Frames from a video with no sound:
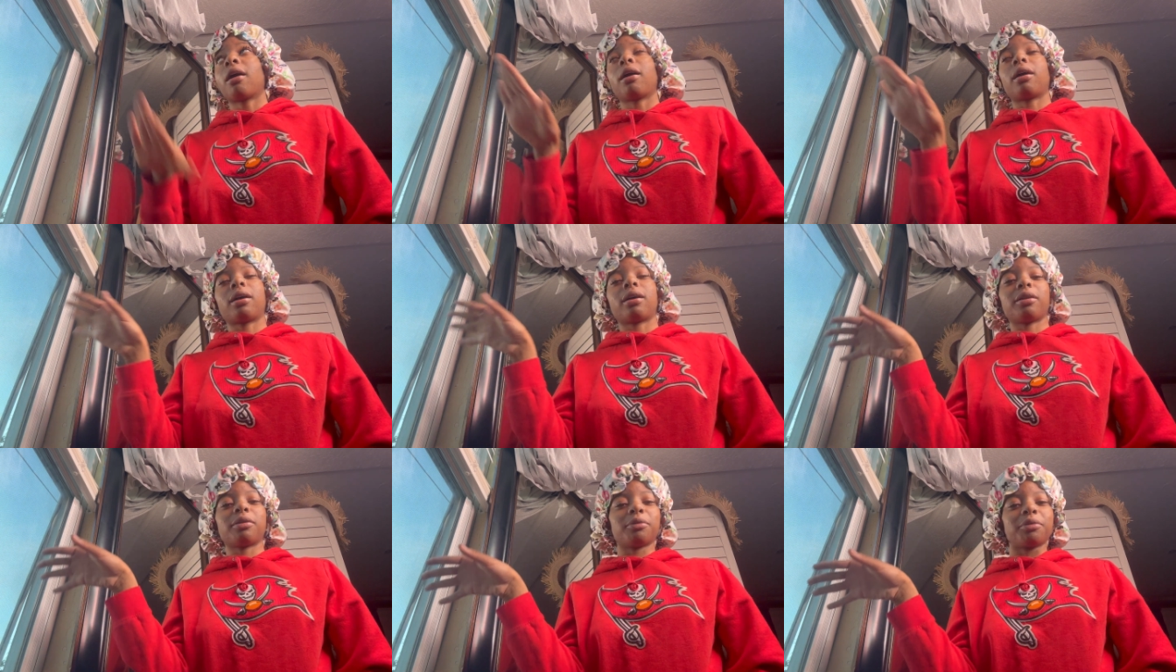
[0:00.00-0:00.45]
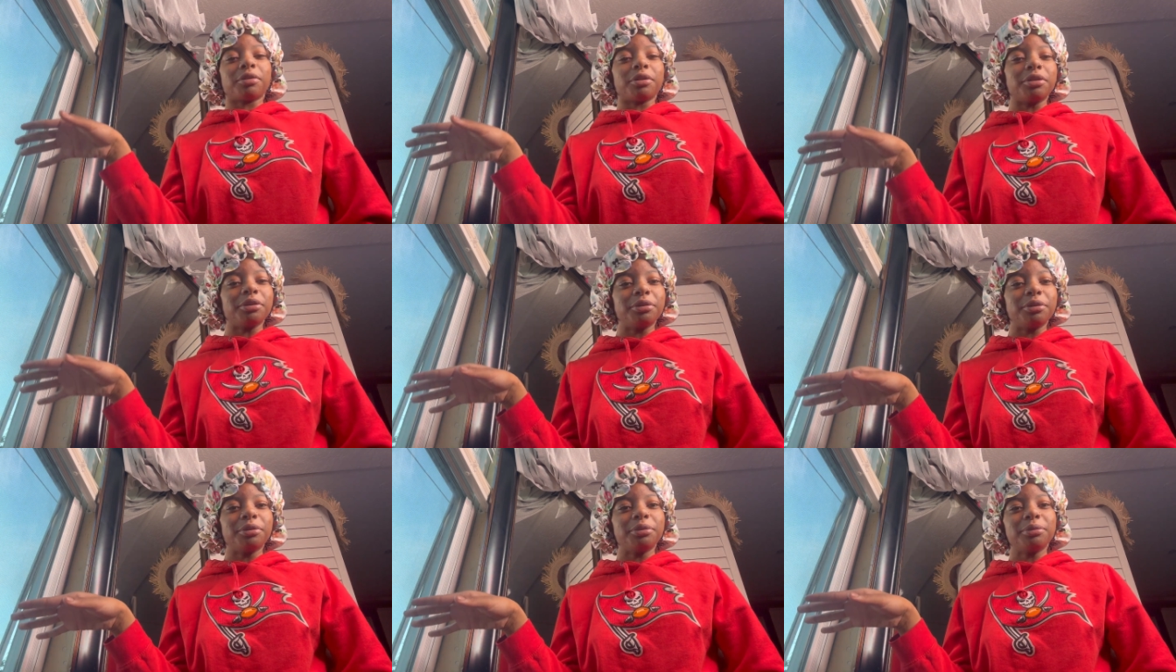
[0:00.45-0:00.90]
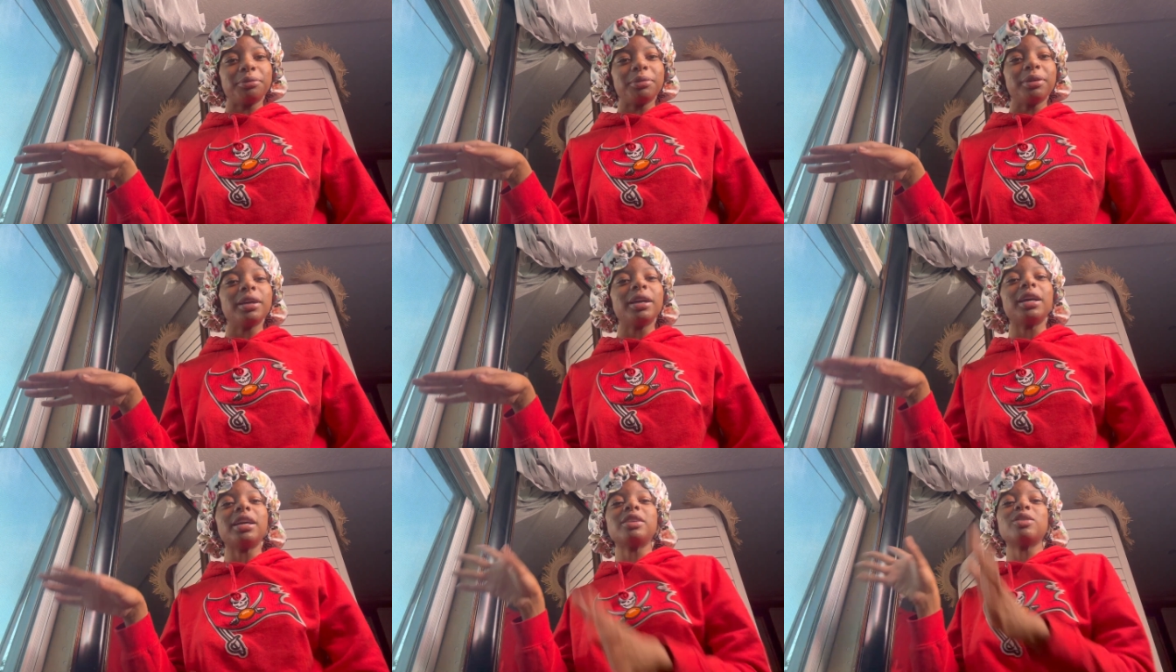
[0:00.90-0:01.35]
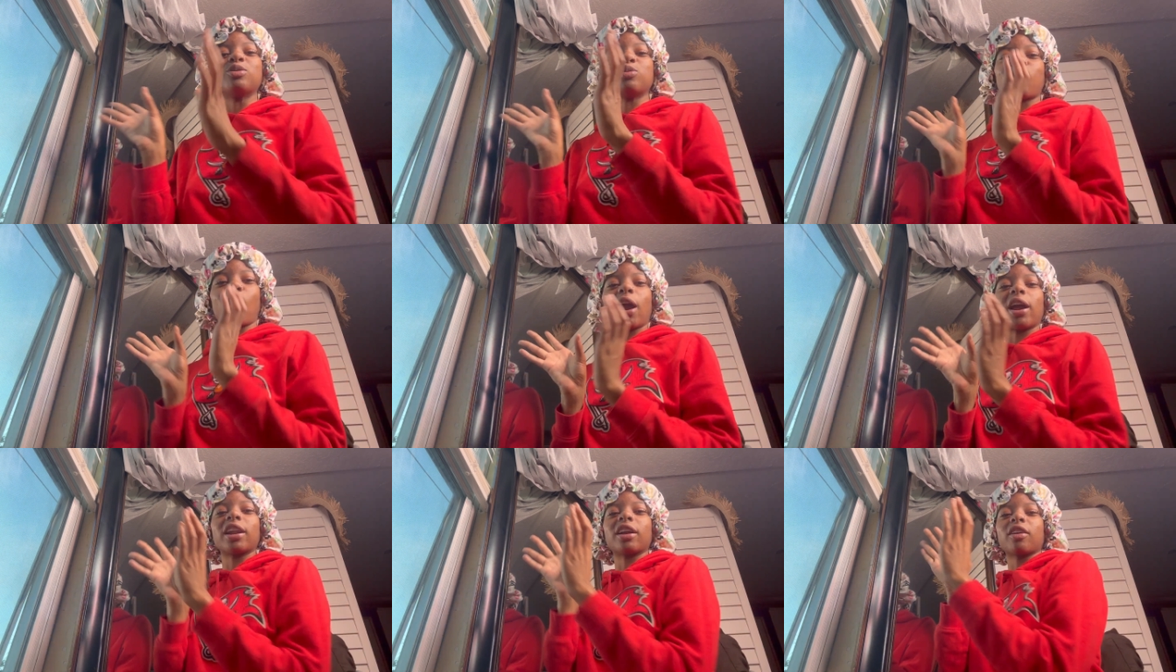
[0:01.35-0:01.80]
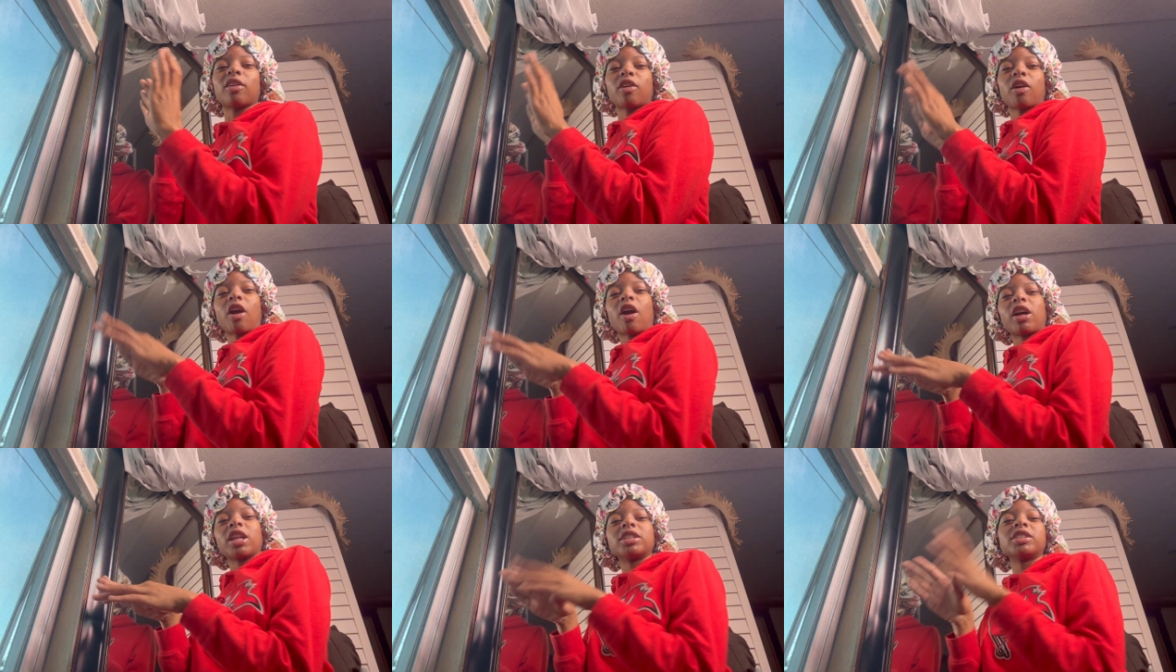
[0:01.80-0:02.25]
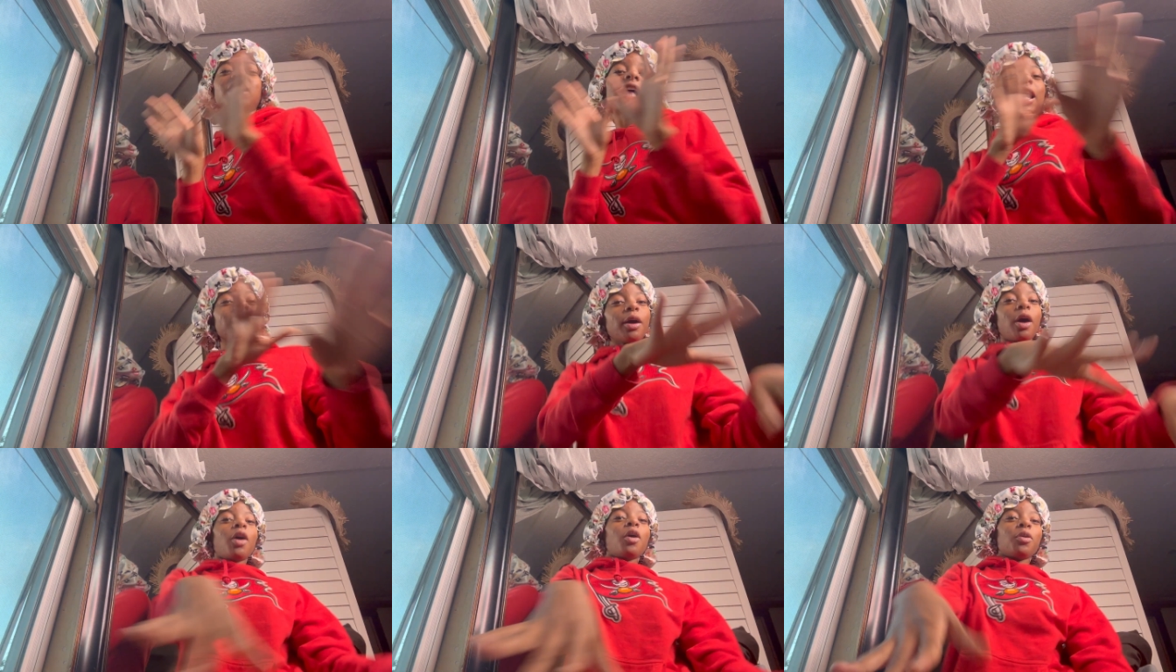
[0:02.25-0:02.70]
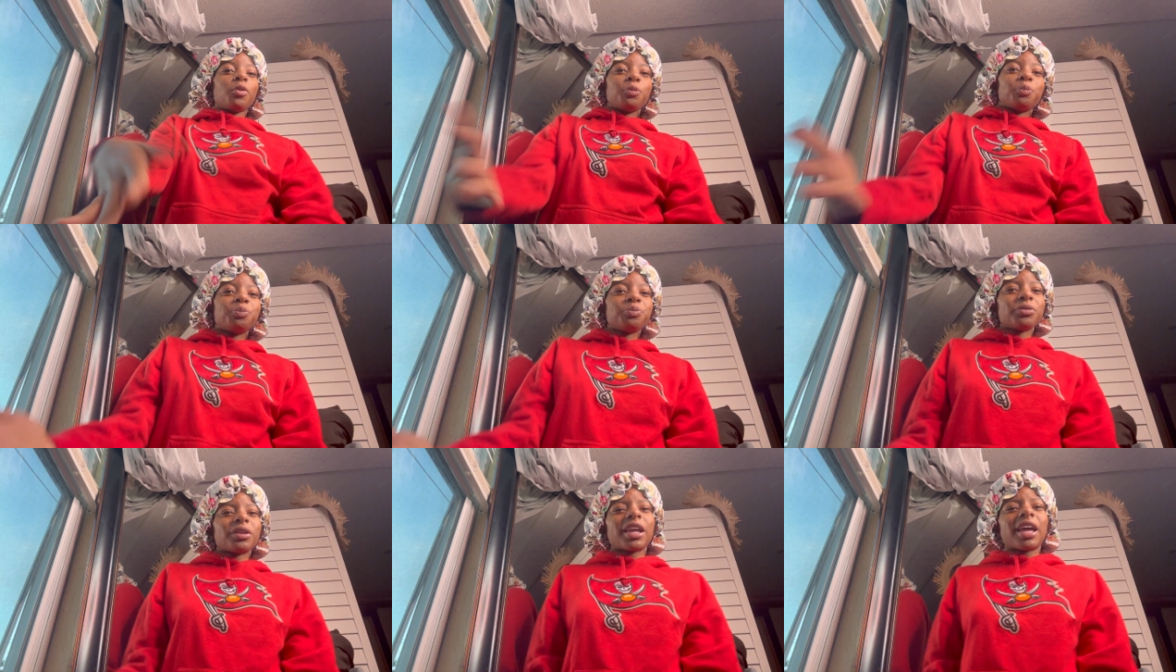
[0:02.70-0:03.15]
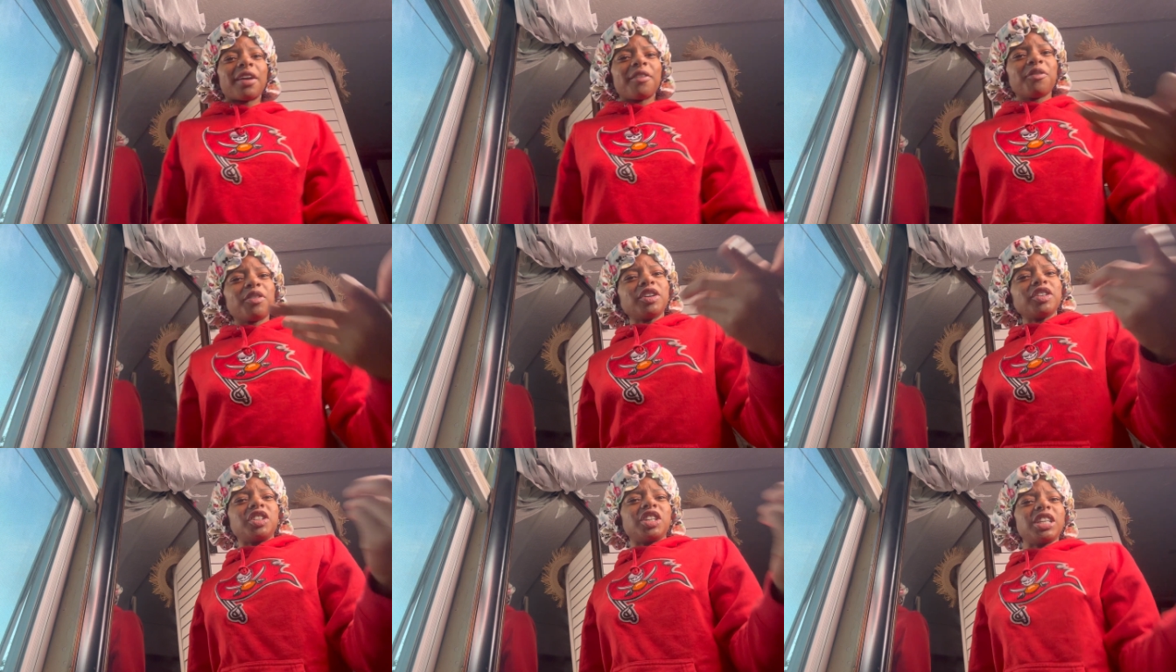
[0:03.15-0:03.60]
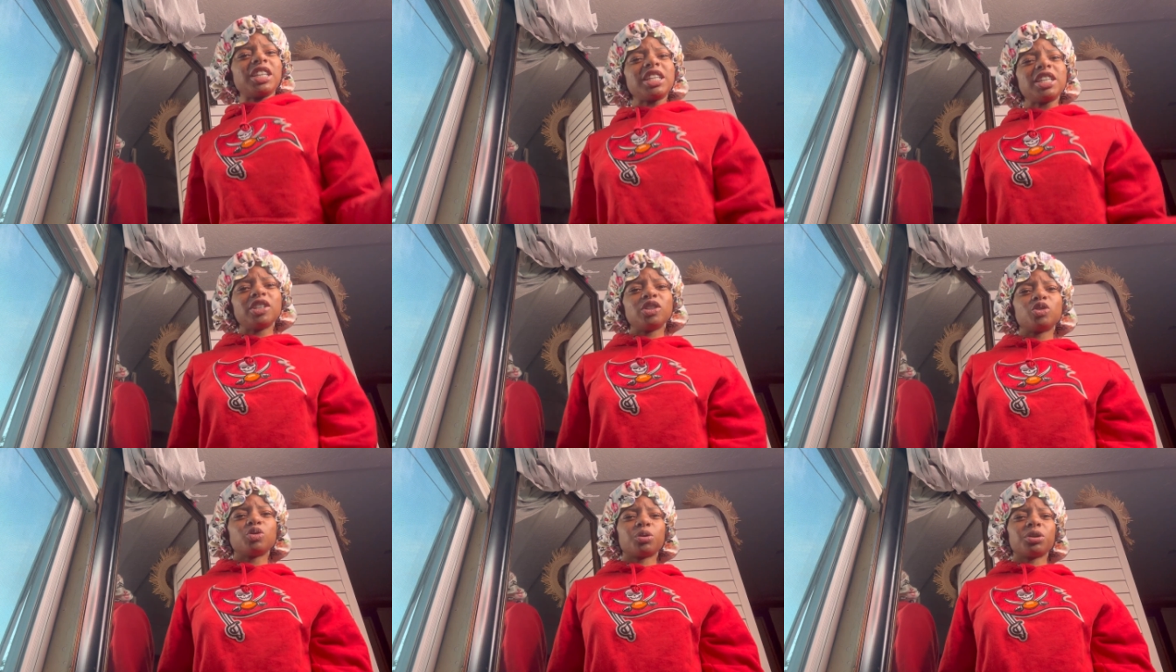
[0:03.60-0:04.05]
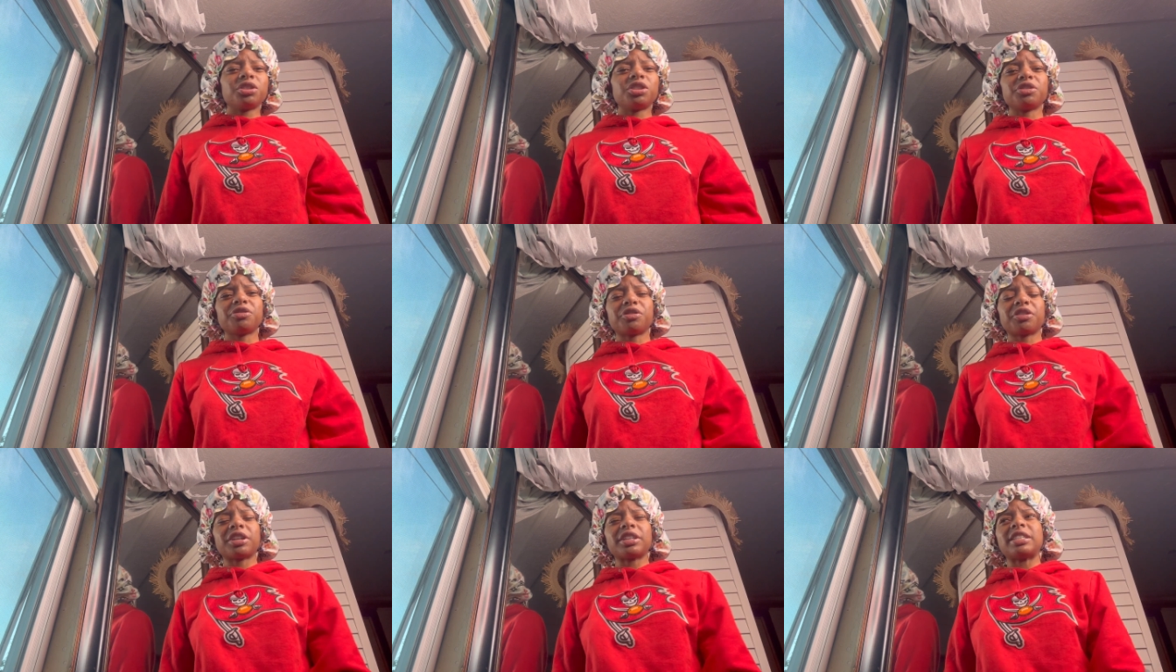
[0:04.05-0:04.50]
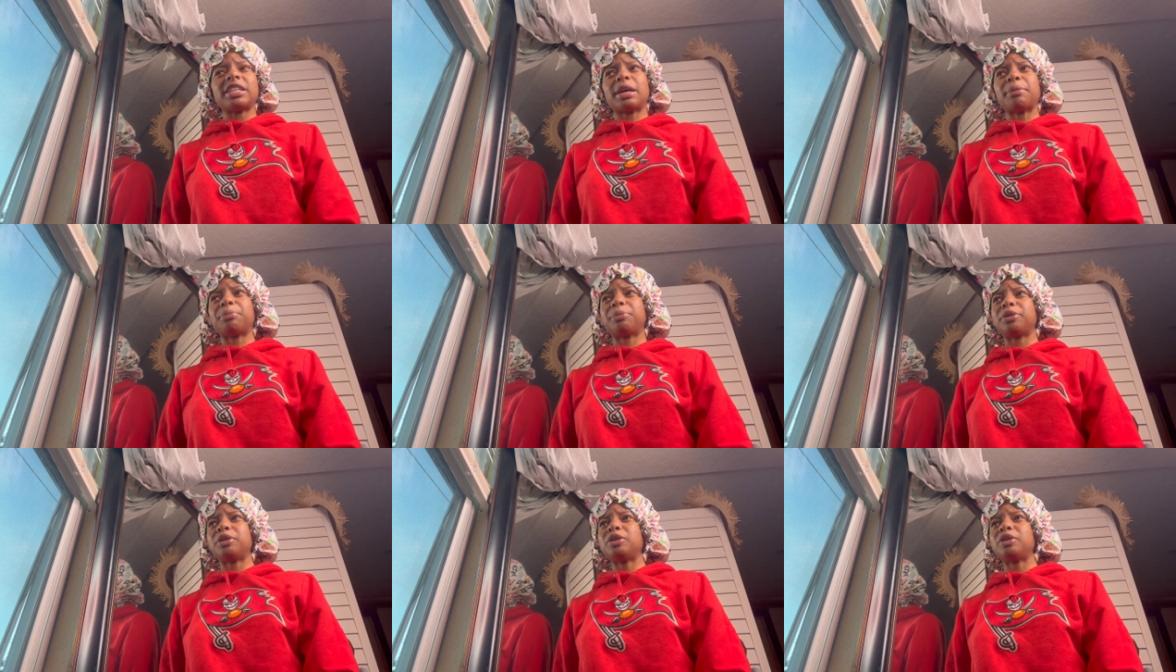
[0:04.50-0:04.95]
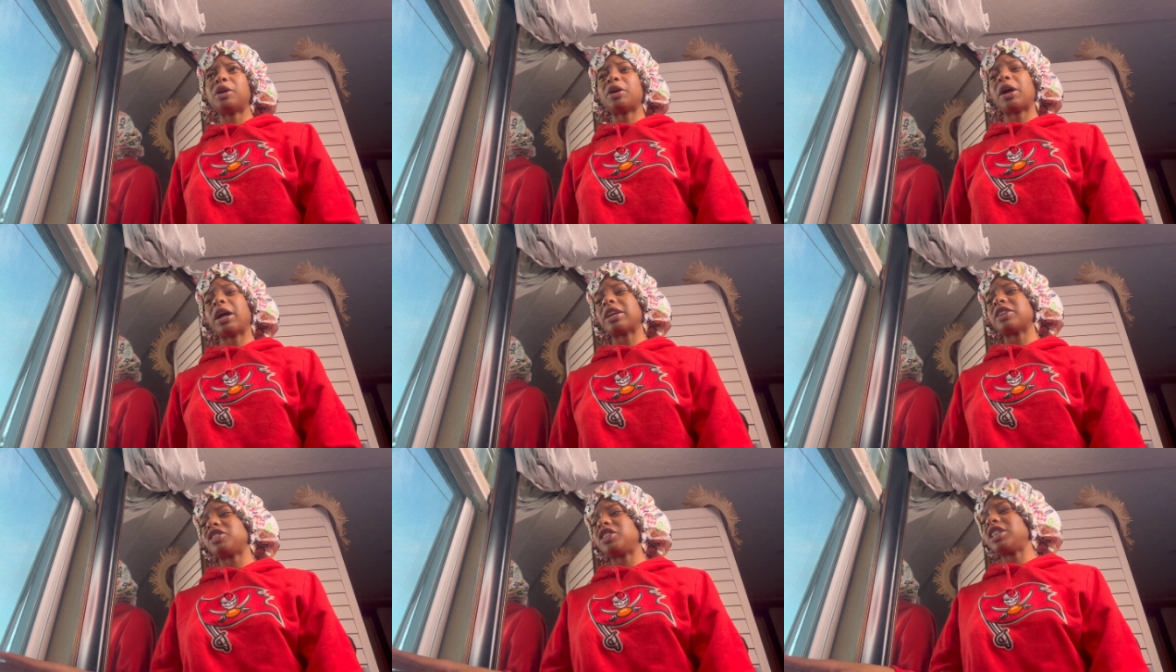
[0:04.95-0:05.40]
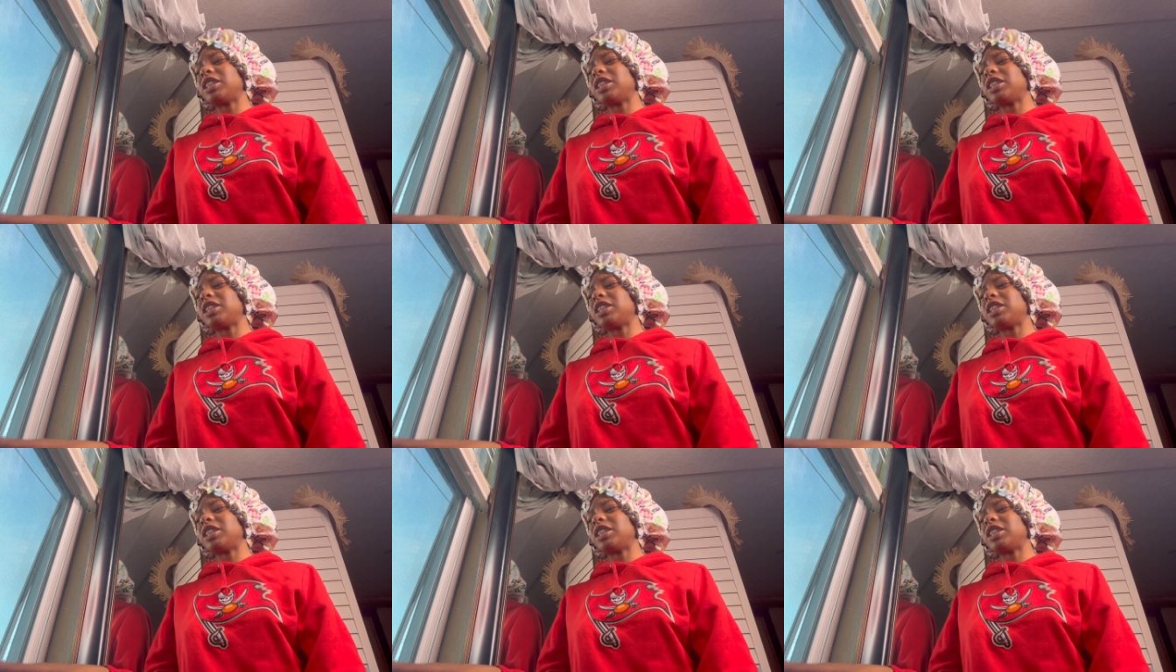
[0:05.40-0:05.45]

her room is right across. Like, oh, Virginia and Georgia, for example, you know how she